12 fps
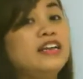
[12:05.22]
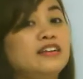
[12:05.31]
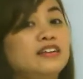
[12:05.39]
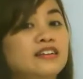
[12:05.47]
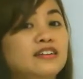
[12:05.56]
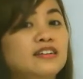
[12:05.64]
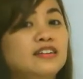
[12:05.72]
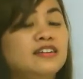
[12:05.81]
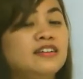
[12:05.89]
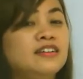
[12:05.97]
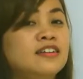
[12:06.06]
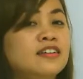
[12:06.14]
panic.
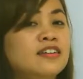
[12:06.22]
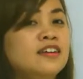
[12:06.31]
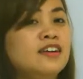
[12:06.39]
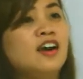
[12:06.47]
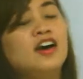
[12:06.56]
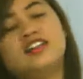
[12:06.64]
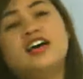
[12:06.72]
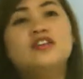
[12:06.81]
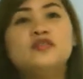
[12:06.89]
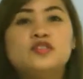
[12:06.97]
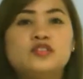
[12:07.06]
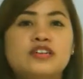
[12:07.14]
A
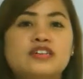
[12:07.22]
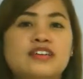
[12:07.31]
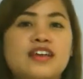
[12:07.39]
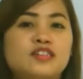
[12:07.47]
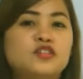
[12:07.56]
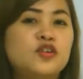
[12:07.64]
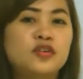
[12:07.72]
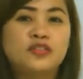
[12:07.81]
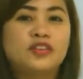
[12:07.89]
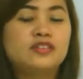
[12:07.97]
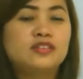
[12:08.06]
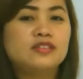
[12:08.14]
lot of students get
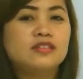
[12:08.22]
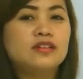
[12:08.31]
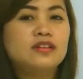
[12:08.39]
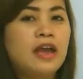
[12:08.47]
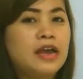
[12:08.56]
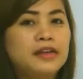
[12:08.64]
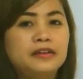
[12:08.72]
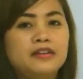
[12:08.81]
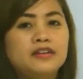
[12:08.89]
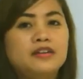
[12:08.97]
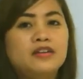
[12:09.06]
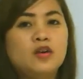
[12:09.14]
nervous,
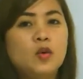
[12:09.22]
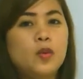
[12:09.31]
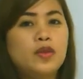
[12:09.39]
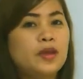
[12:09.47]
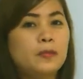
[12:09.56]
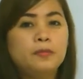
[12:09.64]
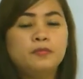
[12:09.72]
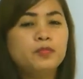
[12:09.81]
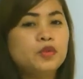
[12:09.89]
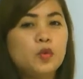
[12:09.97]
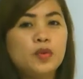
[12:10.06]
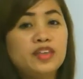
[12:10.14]
and when they
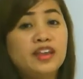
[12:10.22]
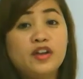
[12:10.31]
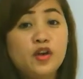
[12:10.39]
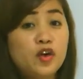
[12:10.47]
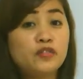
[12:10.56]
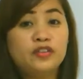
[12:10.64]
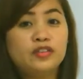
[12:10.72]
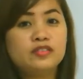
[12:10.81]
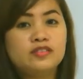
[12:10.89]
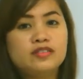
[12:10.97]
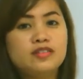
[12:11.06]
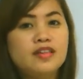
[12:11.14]
get
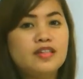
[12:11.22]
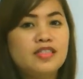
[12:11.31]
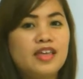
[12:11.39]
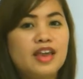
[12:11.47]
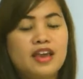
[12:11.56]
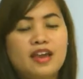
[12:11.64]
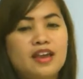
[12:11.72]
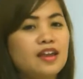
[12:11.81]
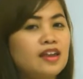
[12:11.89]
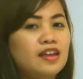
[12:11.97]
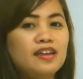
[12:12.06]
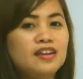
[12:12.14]
nervous,
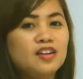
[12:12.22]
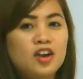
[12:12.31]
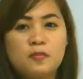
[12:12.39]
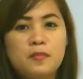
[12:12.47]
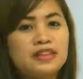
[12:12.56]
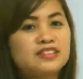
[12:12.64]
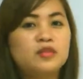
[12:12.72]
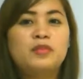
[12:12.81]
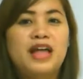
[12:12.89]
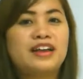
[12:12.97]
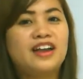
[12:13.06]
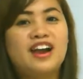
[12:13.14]
they got a mental
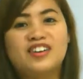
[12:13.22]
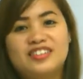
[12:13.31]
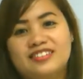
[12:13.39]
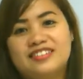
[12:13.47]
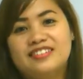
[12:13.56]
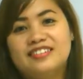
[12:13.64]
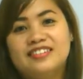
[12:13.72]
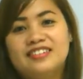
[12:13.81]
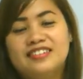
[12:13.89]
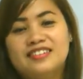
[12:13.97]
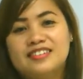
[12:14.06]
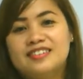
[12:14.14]
blackout.
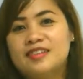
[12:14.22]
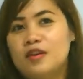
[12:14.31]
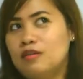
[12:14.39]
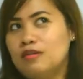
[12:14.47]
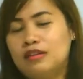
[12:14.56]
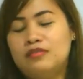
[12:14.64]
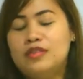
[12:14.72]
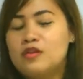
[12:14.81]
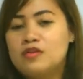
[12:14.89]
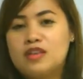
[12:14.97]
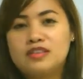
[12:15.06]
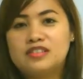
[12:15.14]
So even
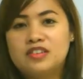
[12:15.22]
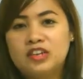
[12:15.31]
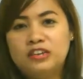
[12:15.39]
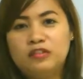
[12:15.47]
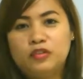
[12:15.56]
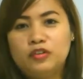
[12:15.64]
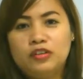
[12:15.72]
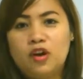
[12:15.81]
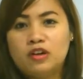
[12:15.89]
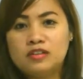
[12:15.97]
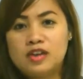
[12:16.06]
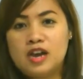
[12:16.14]
though they studied for a
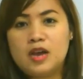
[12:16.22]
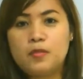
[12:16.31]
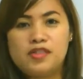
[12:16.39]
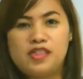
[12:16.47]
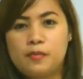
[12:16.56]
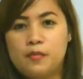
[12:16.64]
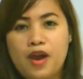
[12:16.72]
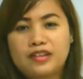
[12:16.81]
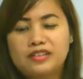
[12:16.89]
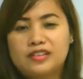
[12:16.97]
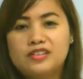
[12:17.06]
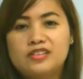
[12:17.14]
long time or they
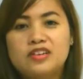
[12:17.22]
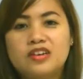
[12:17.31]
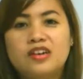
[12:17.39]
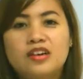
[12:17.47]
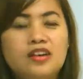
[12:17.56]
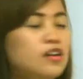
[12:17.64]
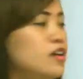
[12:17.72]
practiced,